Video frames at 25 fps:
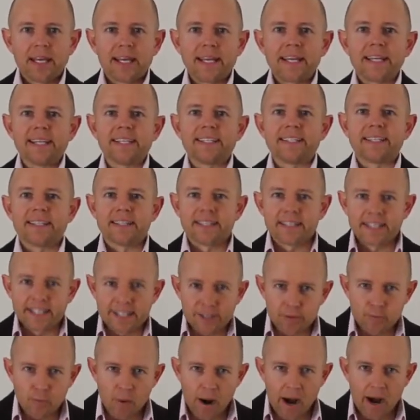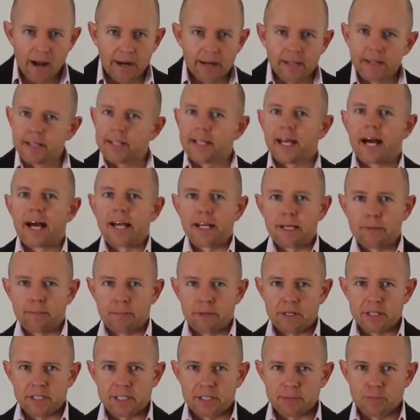is the one that
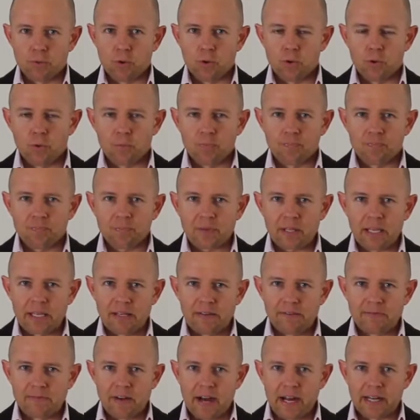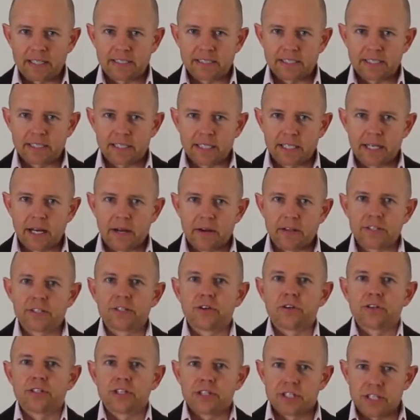underpins them all. In fact, it's
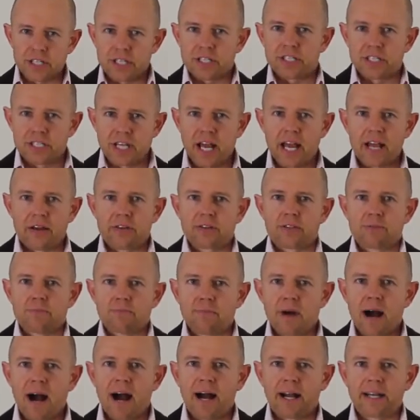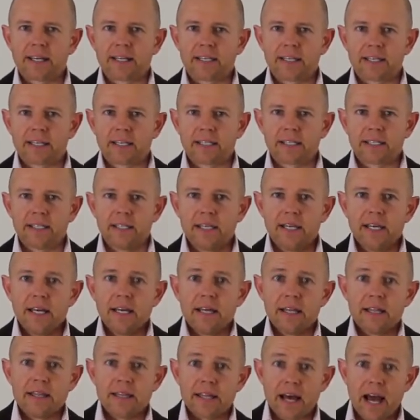not just in sales and marketing
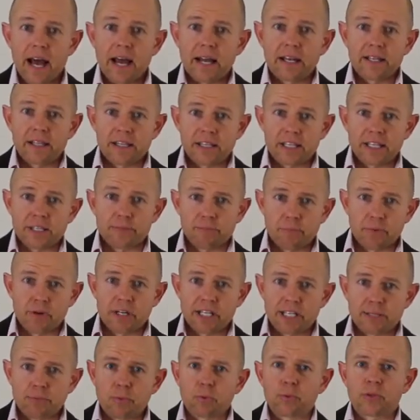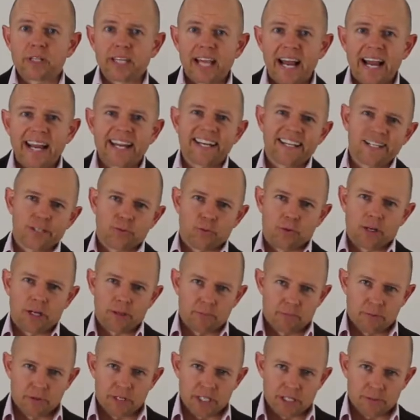that this principle, the
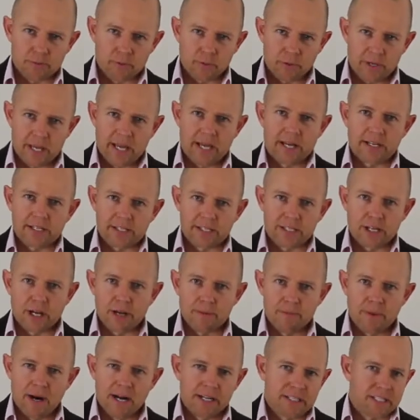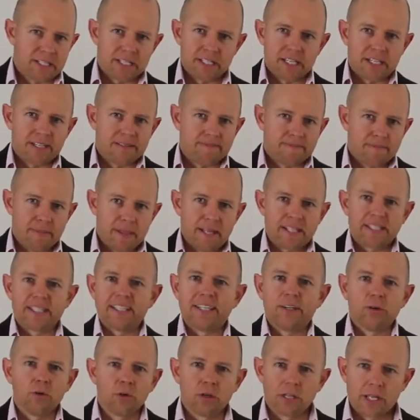80-20 principle, counts so much. It's
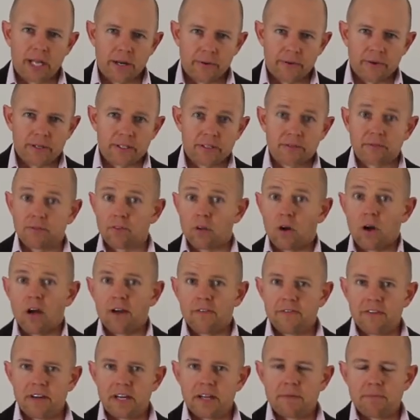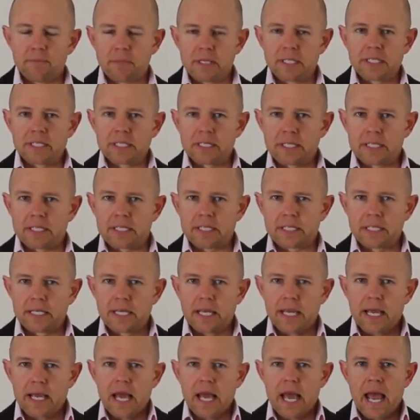in all areas of life and in business.
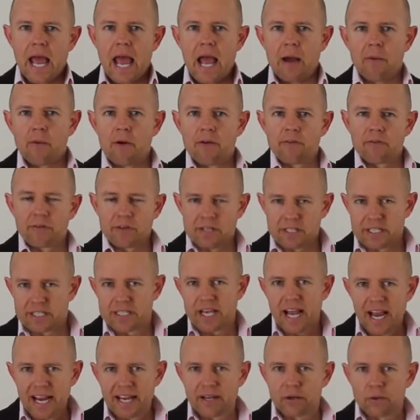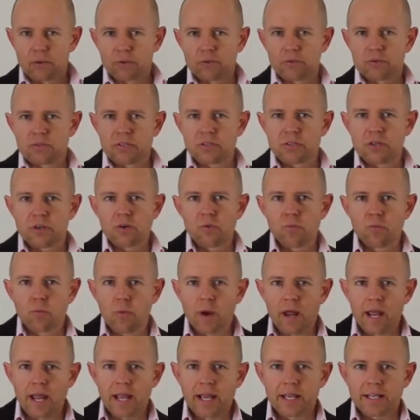However, in sales,
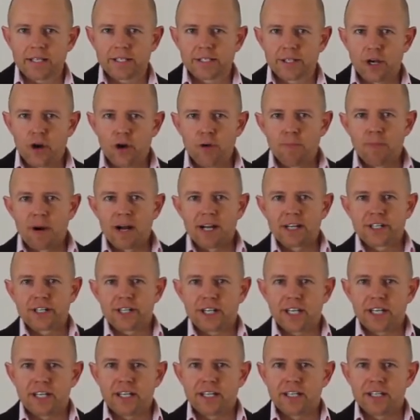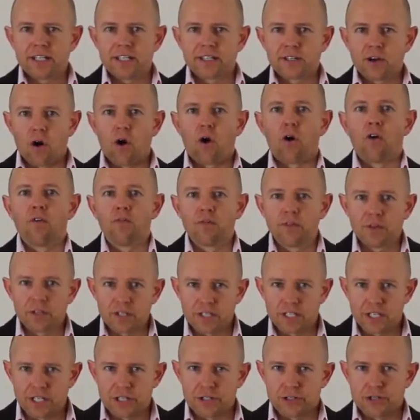where so much is
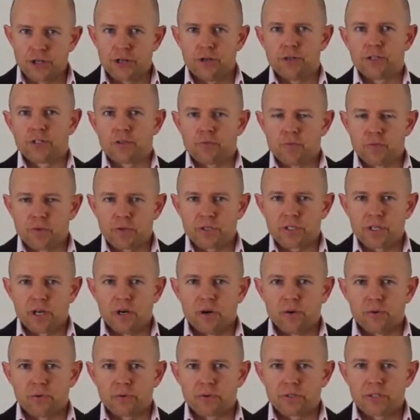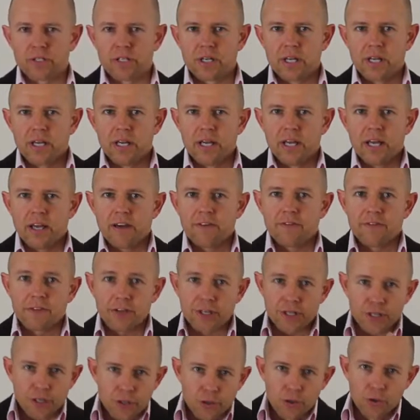obvious in terms of results, for
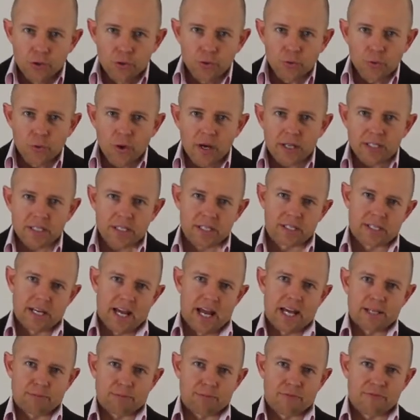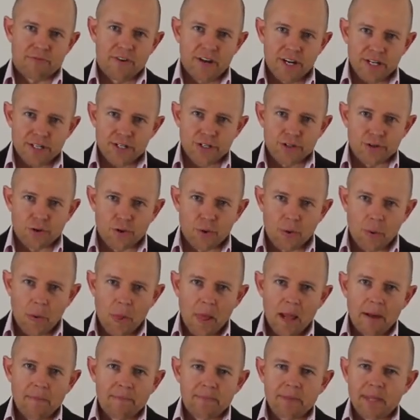you as a sales professional,
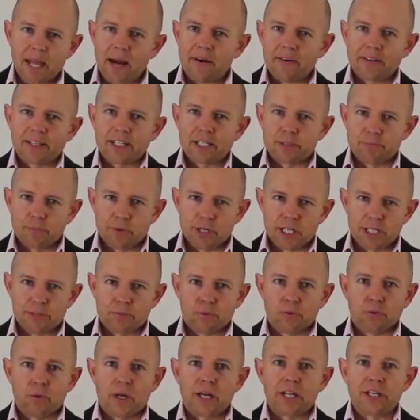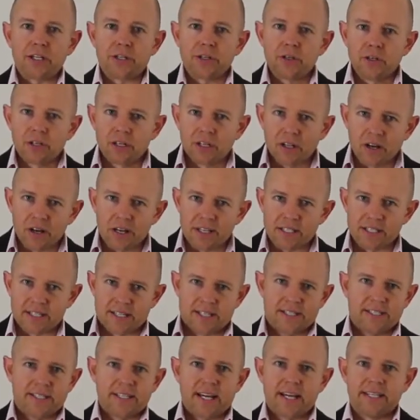knowing this principle and utilizing
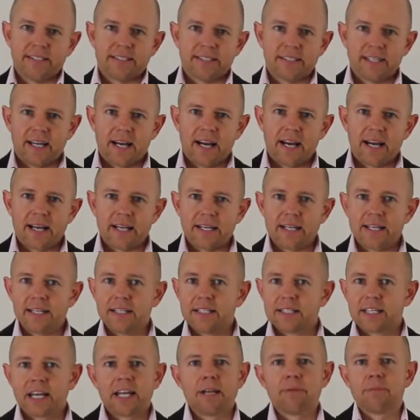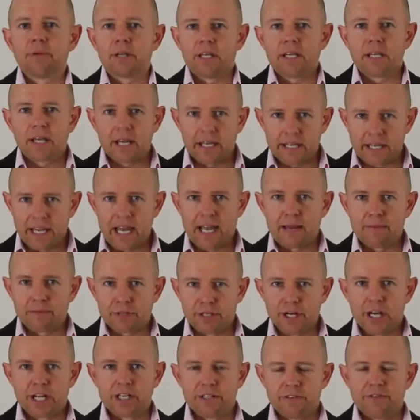it day to day is going to be a game
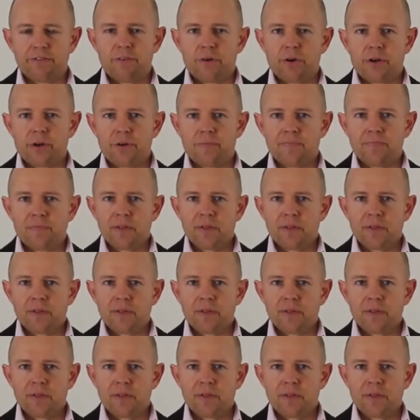changer for you.